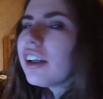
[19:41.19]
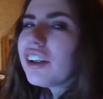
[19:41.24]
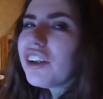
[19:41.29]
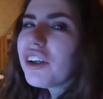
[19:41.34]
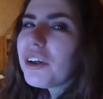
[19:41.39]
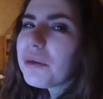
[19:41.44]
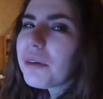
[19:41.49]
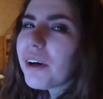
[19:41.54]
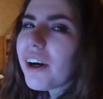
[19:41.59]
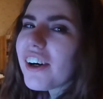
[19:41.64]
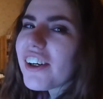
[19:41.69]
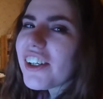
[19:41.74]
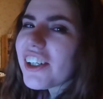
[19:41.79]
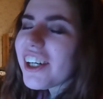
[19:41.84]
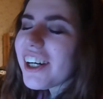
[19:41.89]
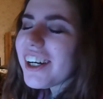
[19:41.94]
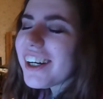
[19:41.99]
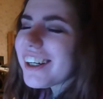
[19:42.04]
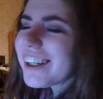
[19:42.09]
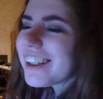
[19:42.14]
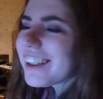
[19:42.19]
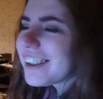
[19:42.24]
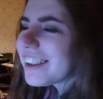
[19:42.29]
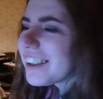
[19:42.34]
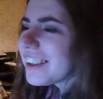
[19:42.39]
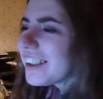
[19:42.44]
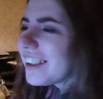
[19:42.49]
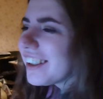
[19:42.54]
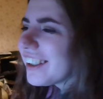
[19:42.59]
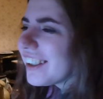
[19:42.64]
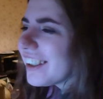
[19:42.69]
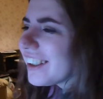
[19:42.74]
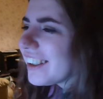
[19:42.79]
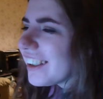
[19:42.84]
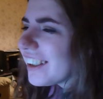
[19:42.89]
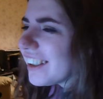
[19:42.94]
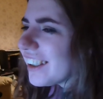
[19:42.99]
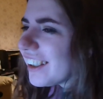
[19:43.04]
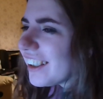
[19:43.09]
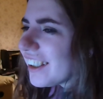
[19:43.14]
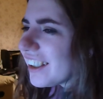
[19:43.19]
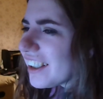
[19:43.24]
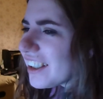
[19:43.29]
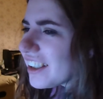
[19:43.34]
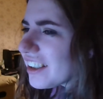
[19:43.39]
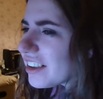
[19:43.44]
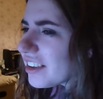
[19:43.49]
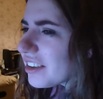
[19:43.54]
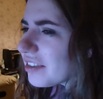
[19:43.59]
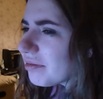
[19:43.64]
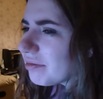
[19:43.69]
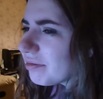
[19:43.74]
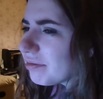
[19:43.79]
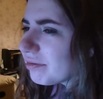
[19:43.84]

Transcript: No pressure. Oh